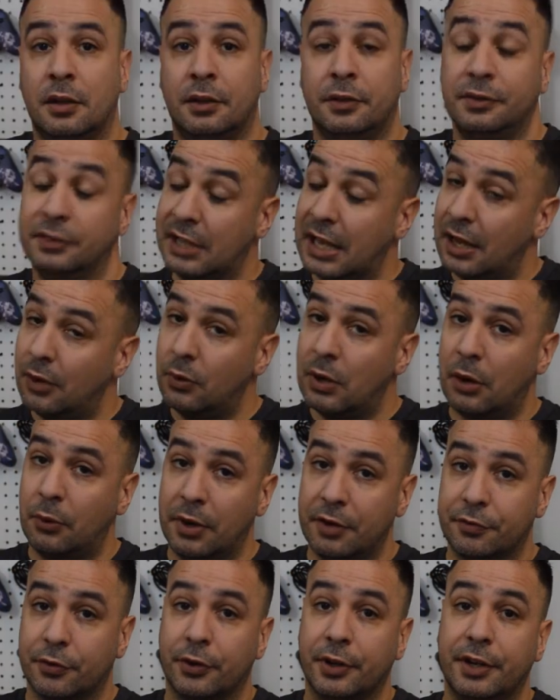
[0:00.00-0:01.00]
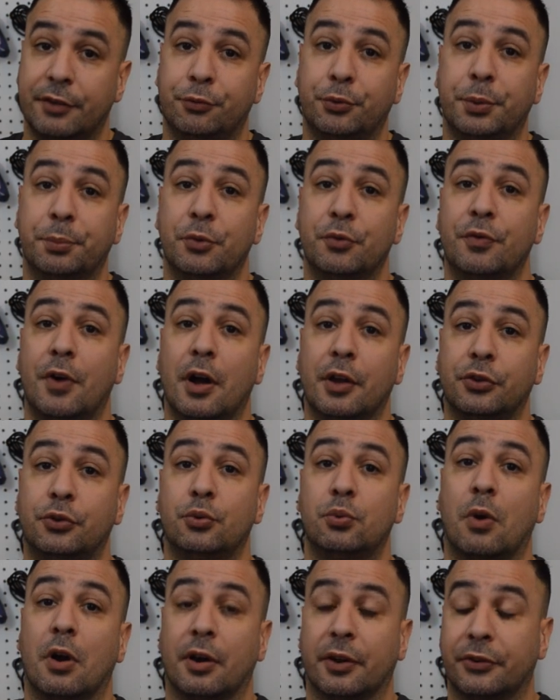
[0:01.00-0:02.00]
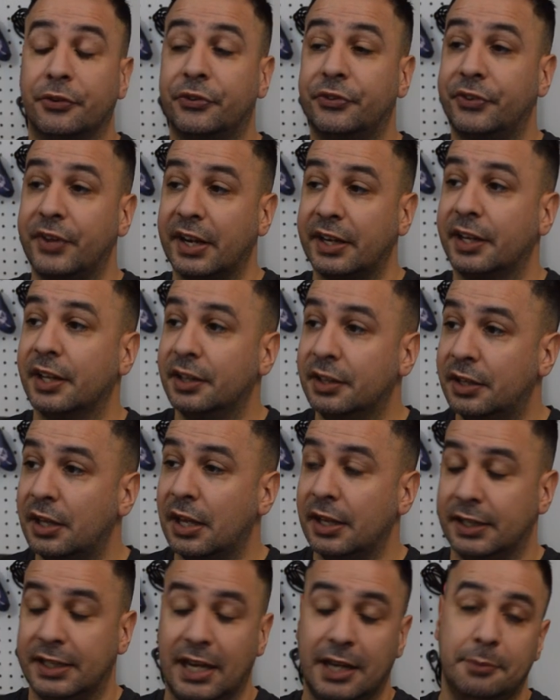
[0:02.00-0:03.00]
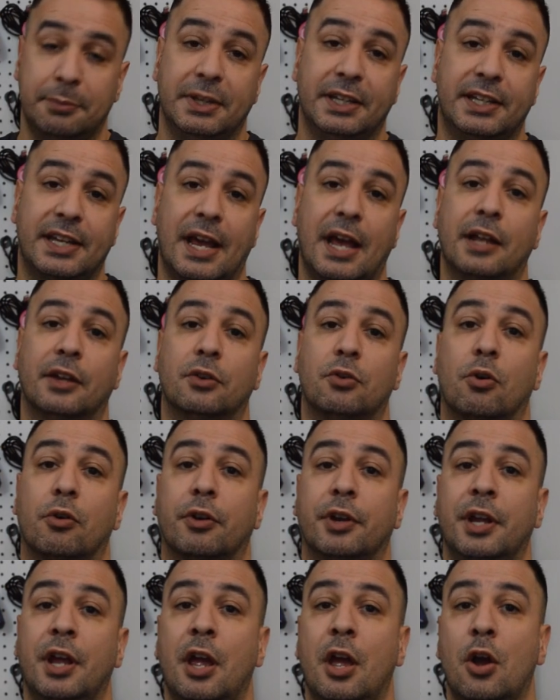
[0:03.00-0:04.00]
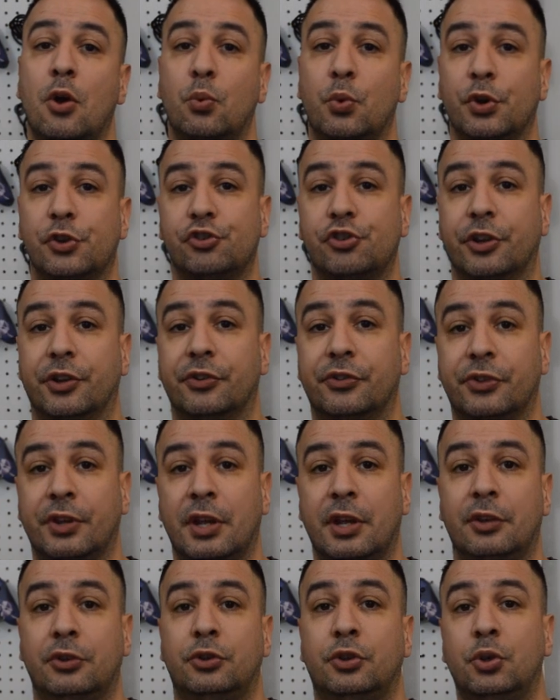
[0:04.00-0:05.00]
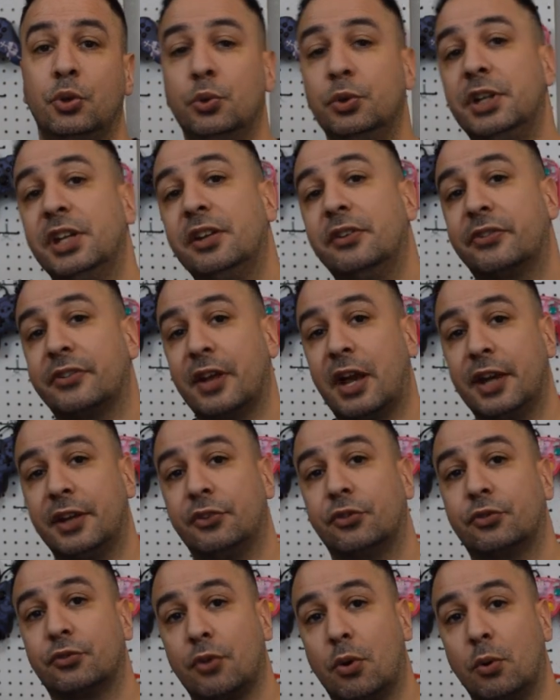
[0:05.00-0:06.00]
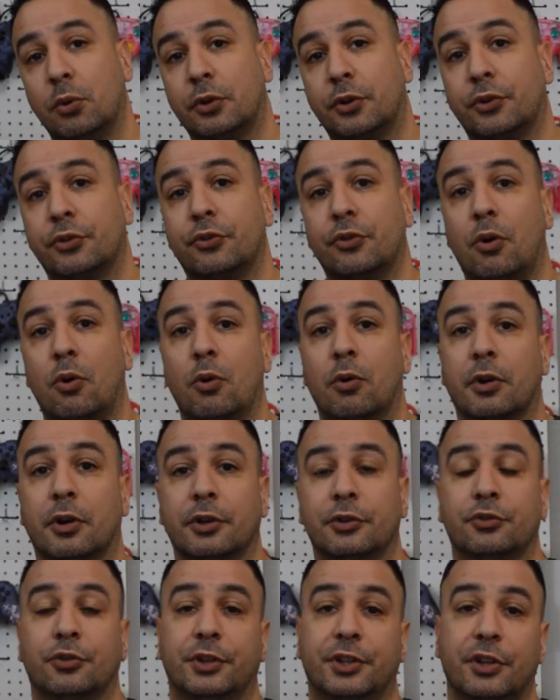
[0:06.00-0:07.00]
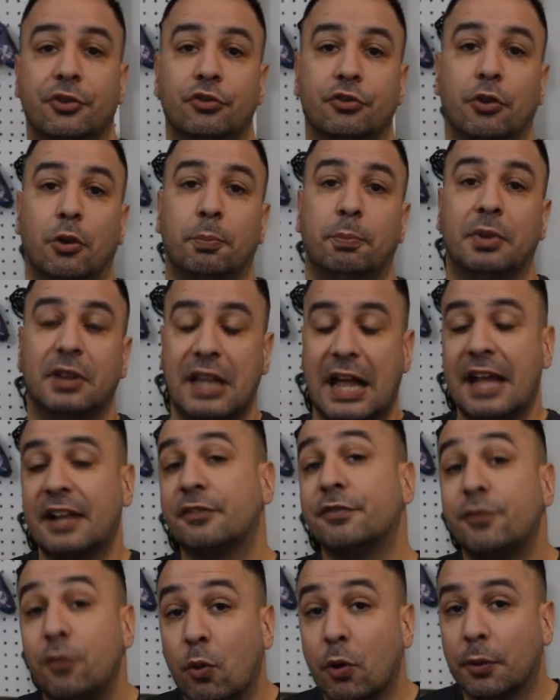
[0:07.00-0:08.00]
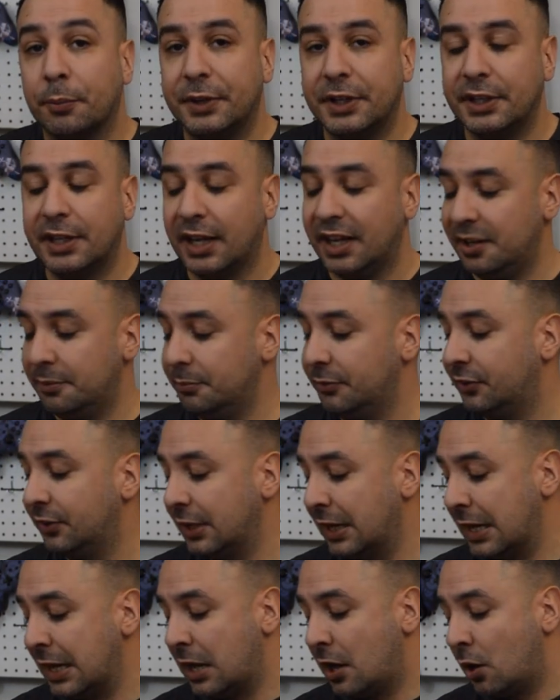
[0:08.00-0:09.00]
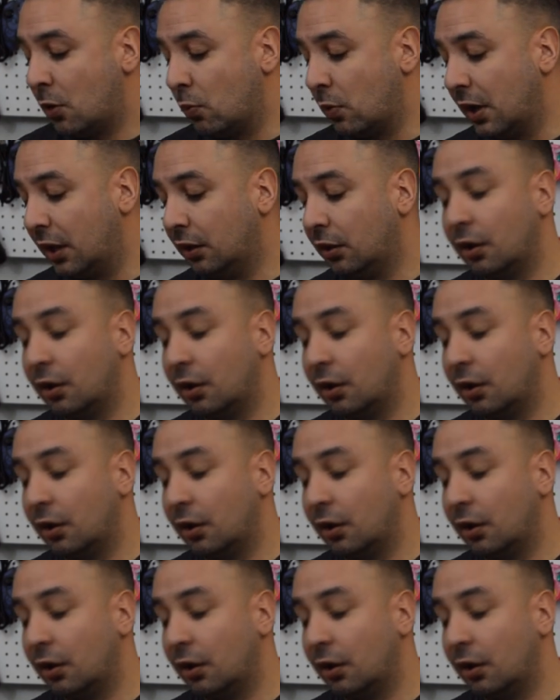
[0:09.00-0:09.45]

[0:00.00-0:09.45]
Now, however, if we move on to our second gaming category, which is 2D side-scrollers or traditional platforming games, well,